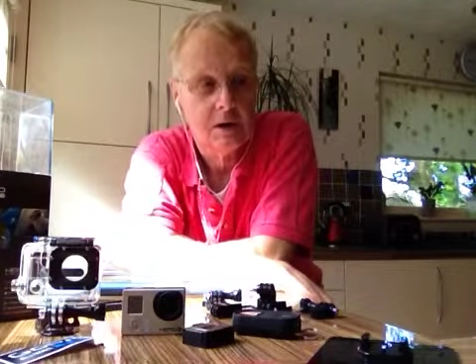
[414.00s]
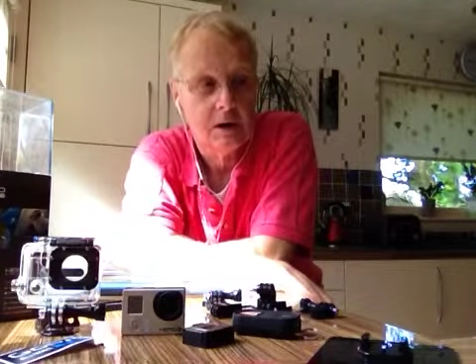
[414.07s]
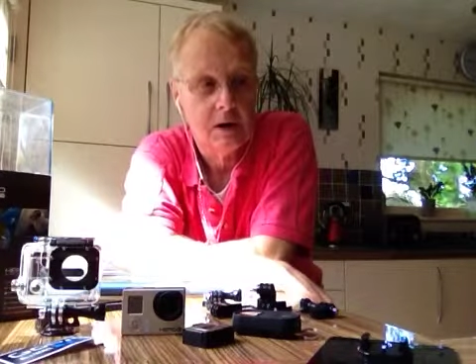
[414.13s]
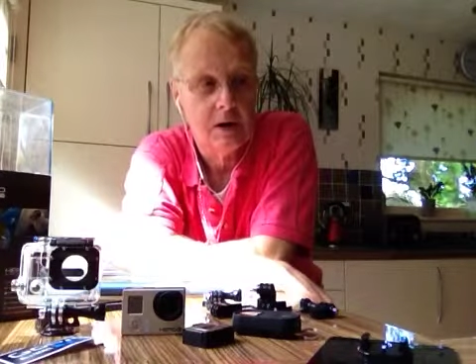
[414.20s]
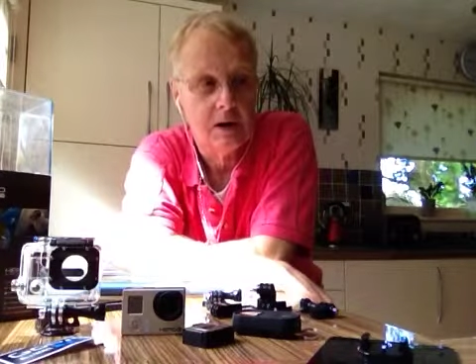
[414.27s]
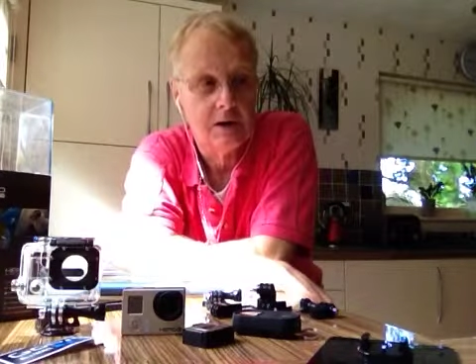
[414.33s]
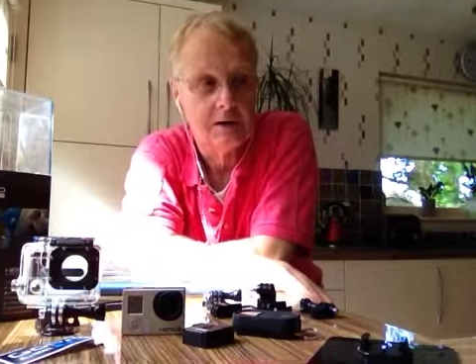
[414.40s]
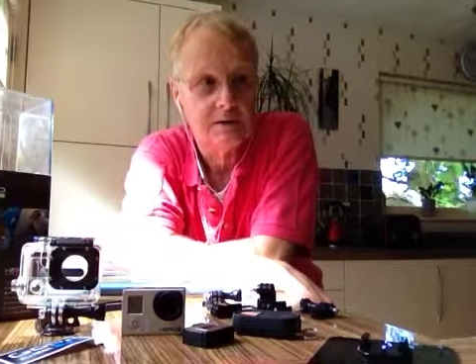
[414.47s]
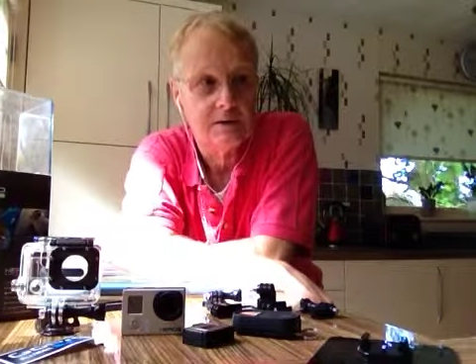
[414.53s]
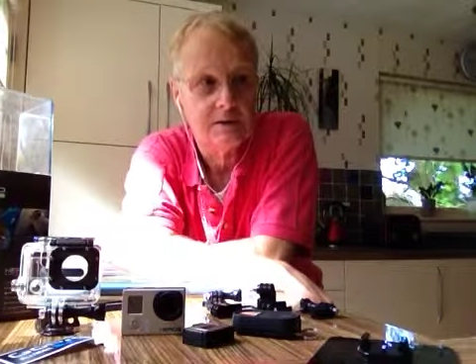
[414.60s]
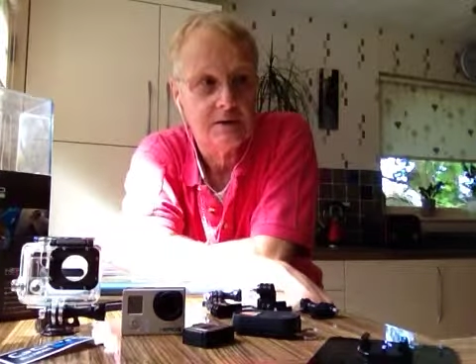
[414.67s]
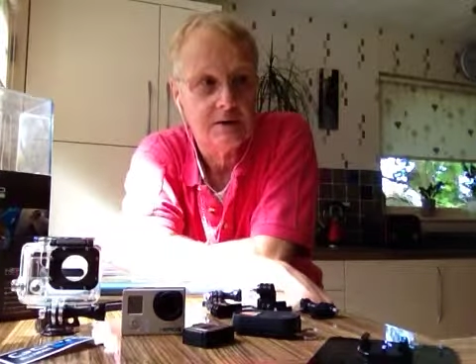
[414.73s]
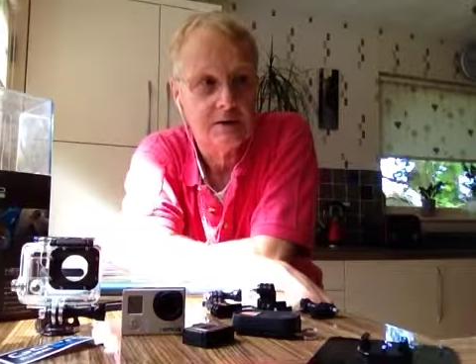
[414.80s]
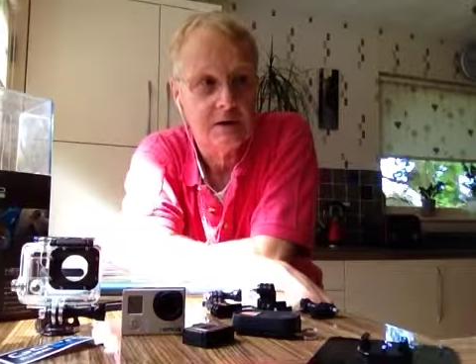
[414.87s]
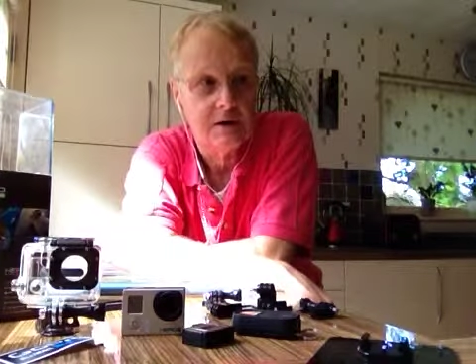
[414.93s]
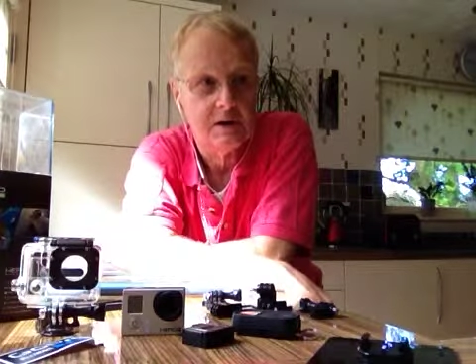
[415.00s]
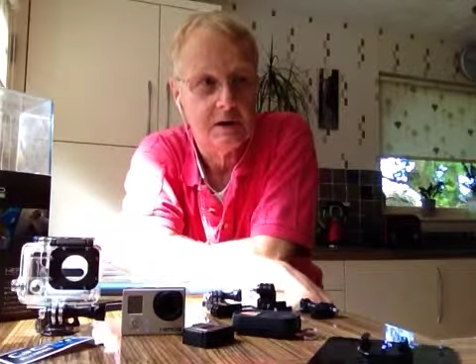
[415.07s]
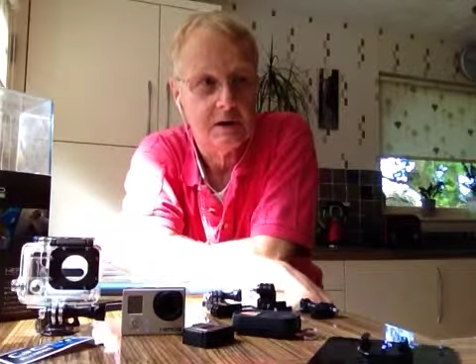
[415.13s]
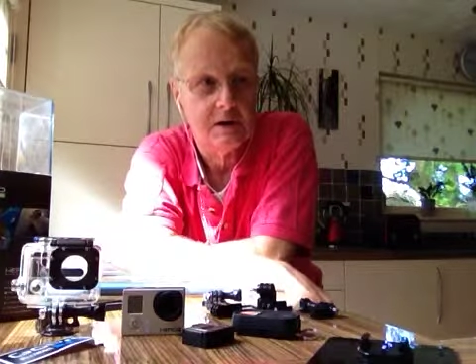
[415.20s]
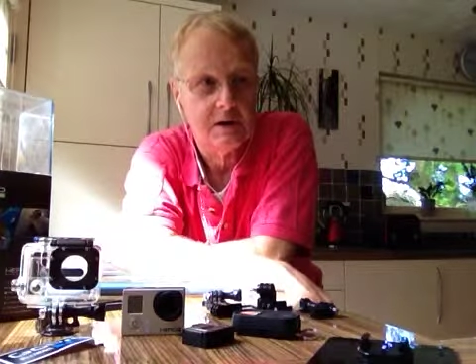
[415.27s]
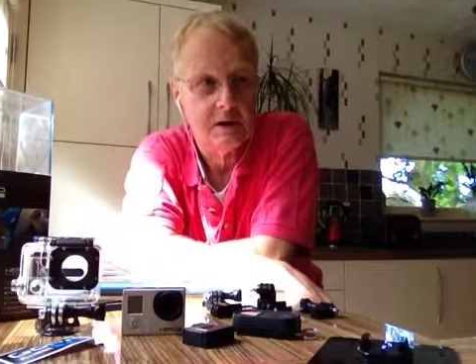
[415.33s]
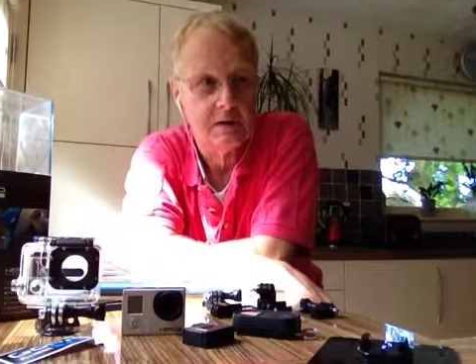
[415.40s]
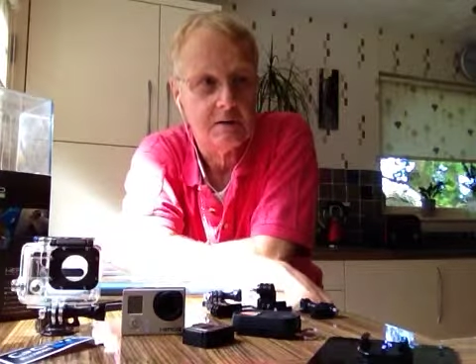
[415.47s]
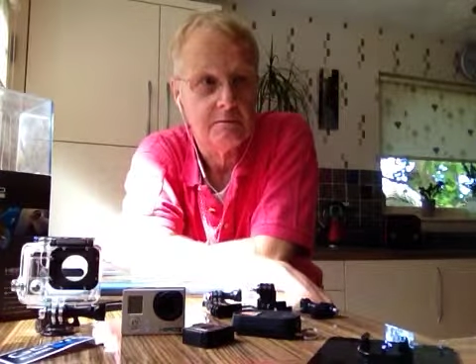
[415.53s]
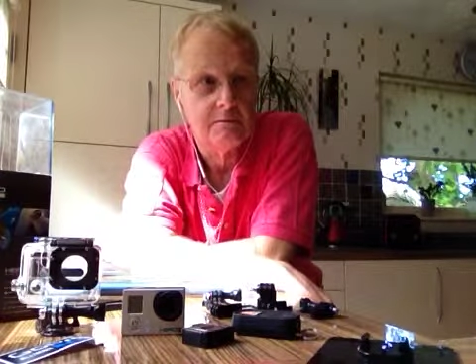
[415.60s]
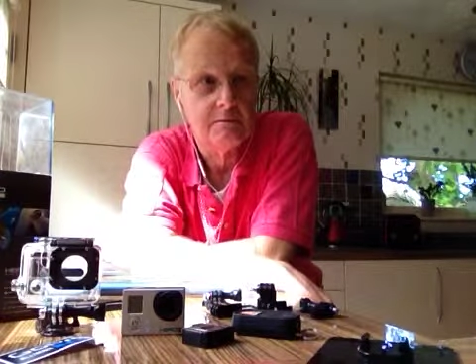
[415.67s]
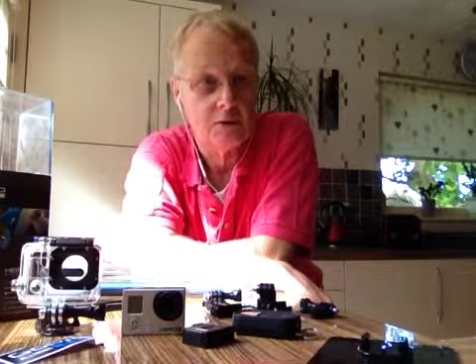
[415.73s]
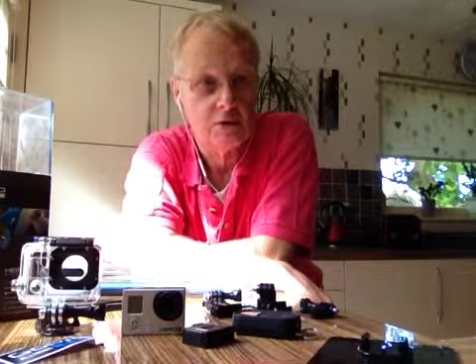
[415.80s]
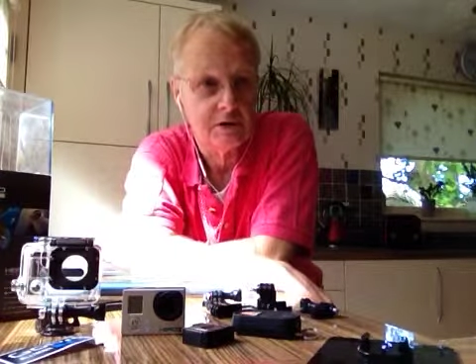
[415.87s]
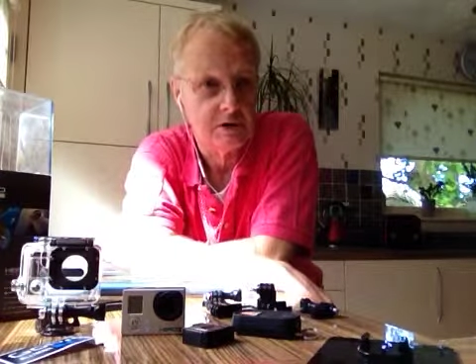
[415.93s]
and I have
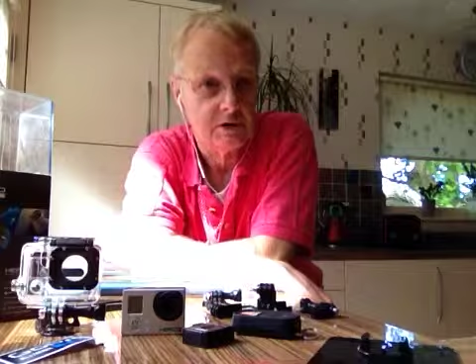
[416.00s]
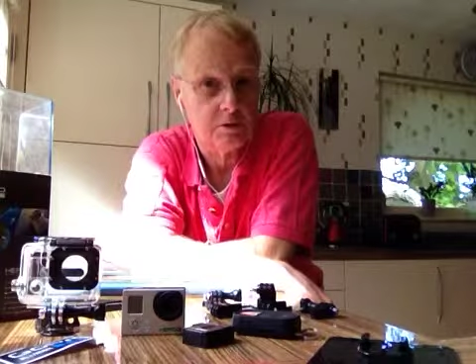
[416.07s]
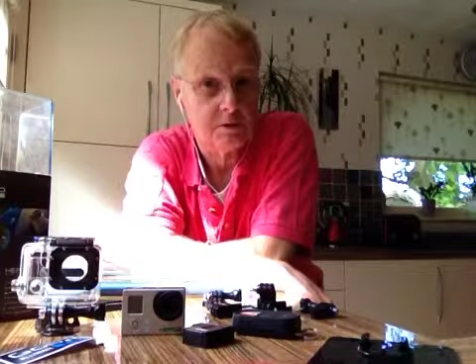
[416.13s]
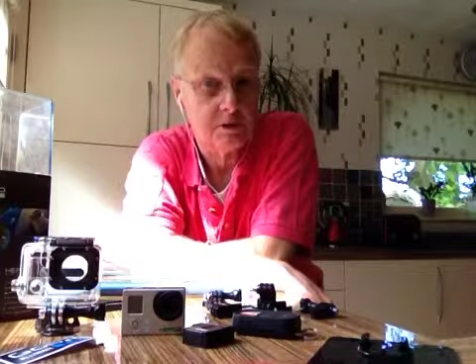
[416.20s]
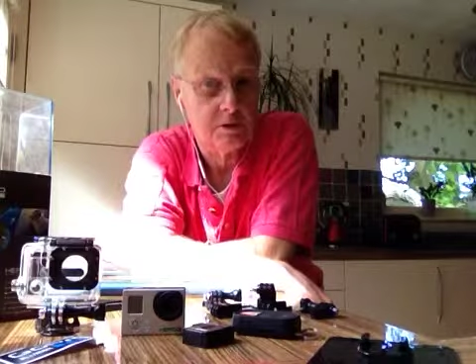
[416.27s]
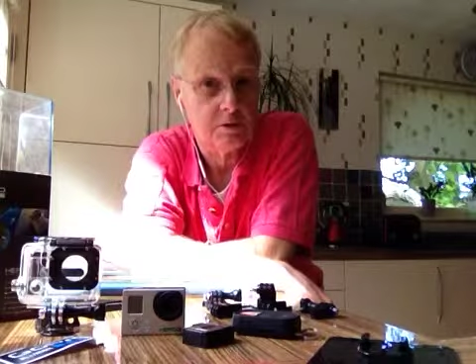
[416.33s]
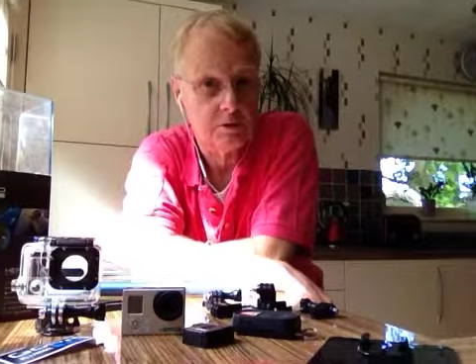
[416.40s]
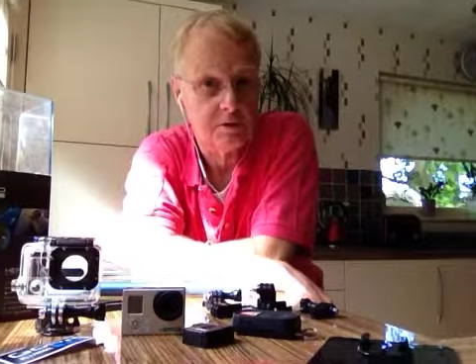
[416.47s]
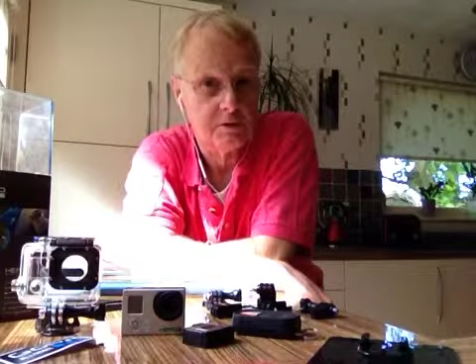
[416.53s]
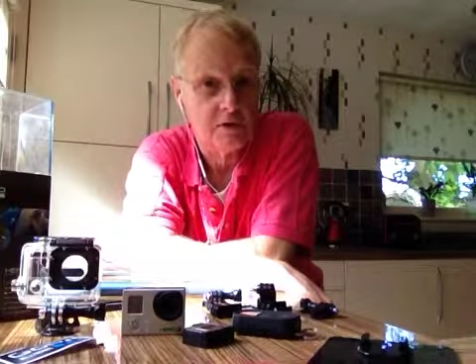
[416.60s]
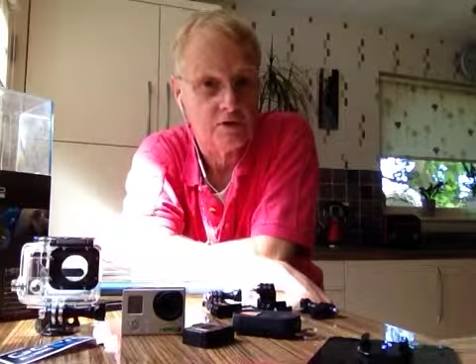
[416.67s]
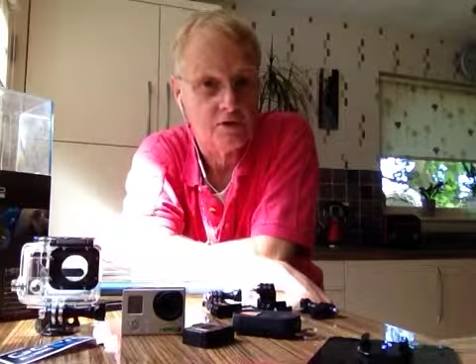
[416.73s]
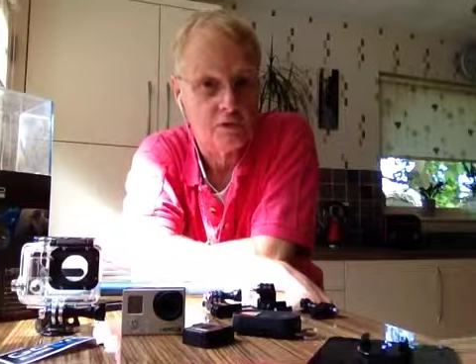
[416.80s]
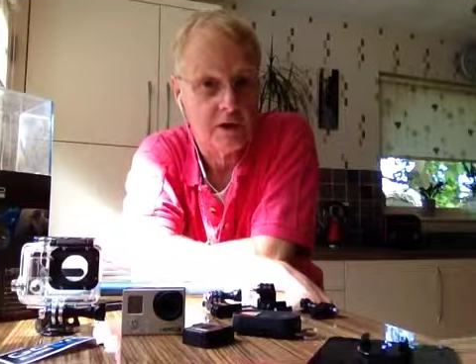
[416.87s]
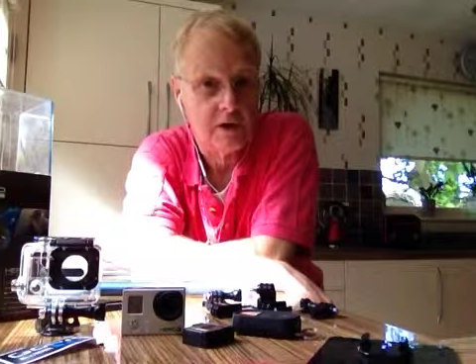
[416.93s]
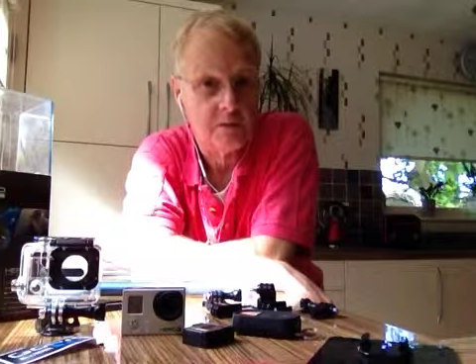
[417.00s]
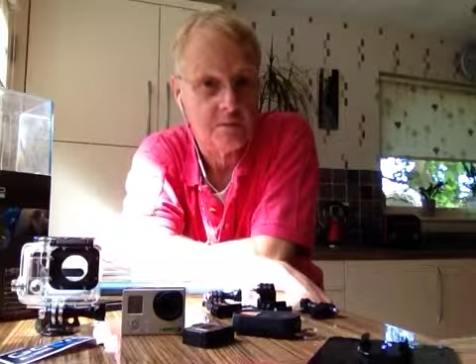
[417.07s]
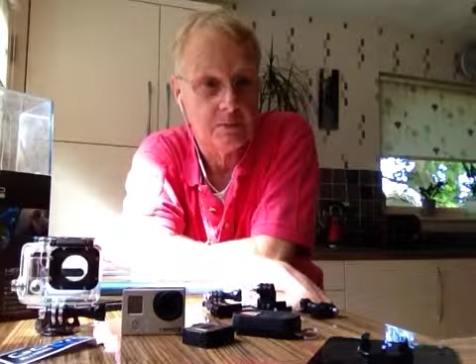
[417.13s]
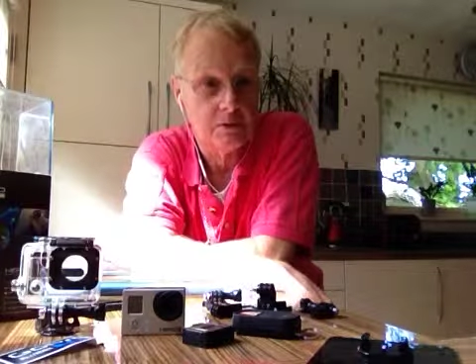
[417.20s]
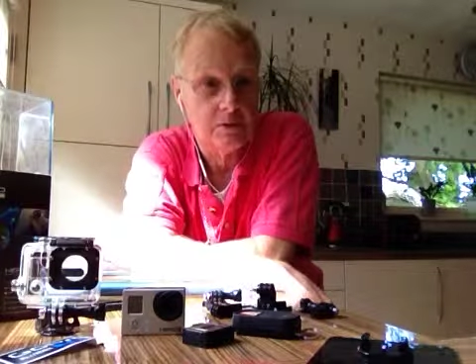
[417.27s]
4 GB of RAM